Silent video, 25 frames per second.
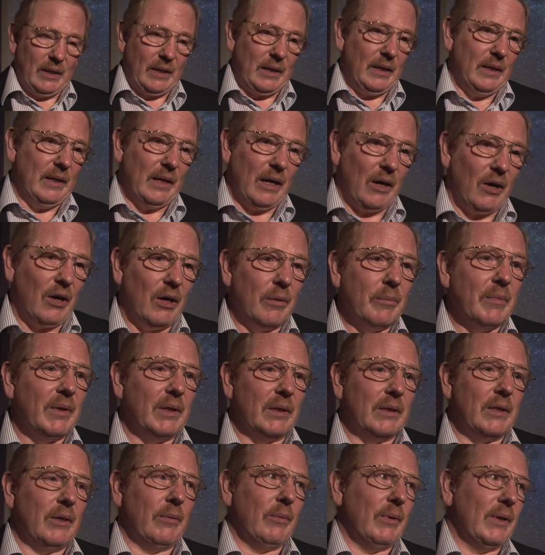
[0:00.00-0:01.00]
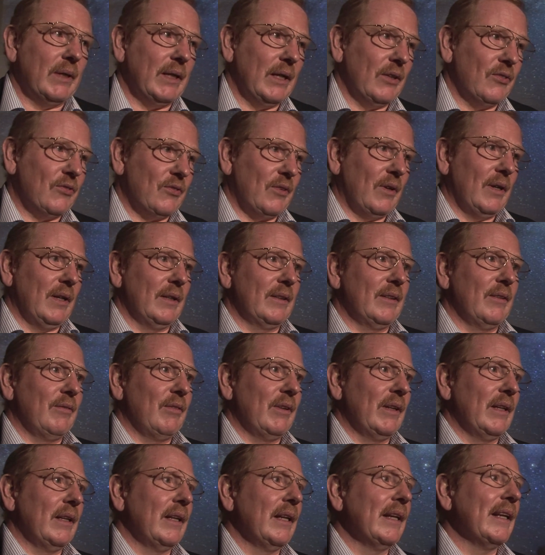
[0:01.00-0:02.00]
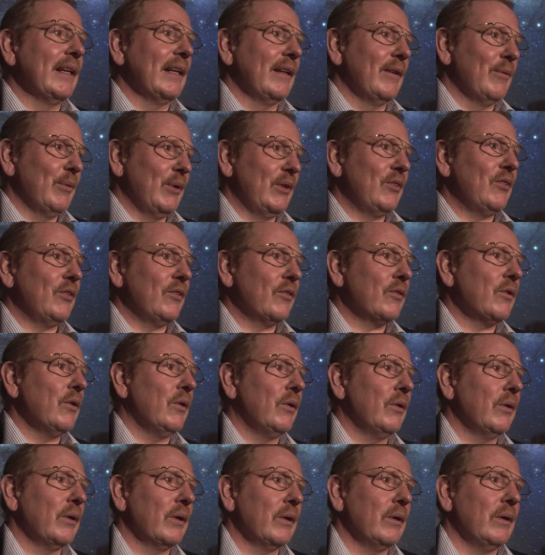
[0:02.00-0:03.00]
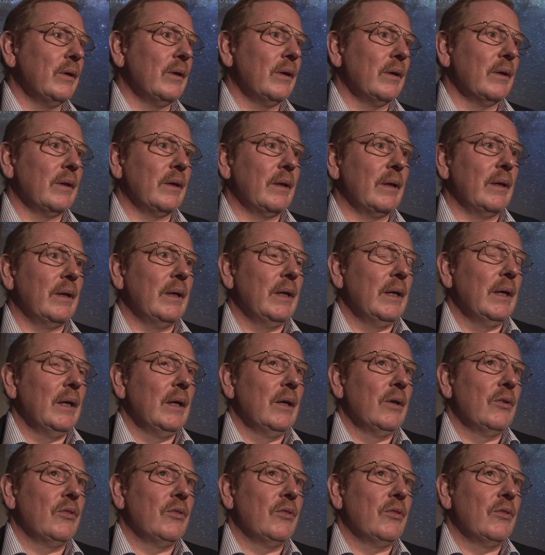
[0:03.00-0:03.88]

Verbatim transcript: in our Milky Way, there's relatively little which is going on. Mm-hmm.